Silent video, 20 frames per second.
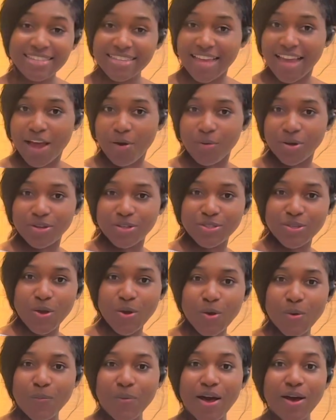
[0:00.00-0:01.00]
thing I want to
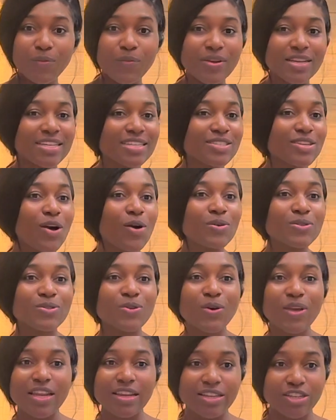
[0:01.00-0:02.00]
talk about, which is
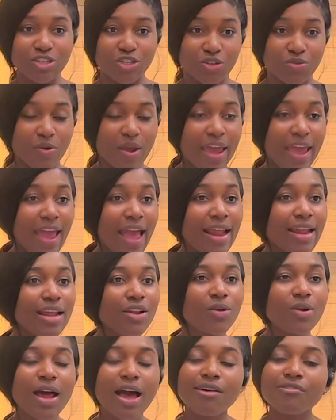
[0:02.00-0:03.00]
also in a tray, and I
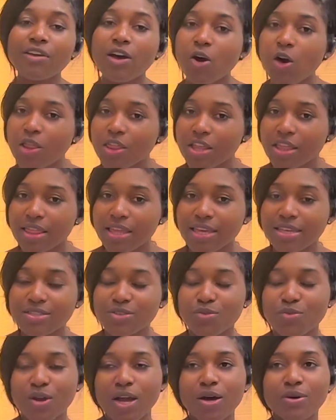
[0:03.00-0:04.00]
don't have other
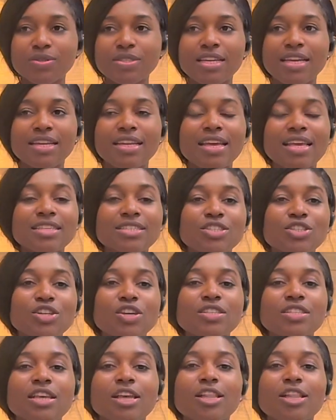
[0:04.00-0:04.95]
things around it, is just a